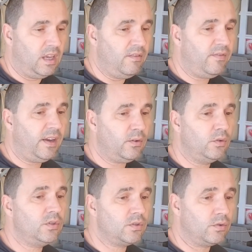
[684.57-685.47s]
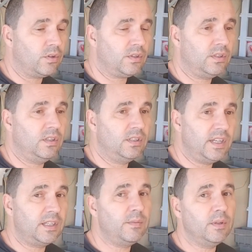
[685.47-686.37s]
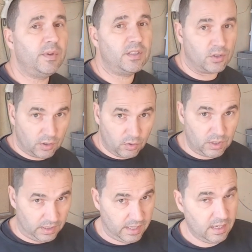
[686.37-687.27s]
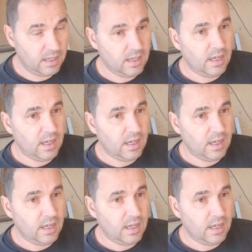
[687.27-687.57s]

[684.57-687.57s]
If I could source the six millimeter locally,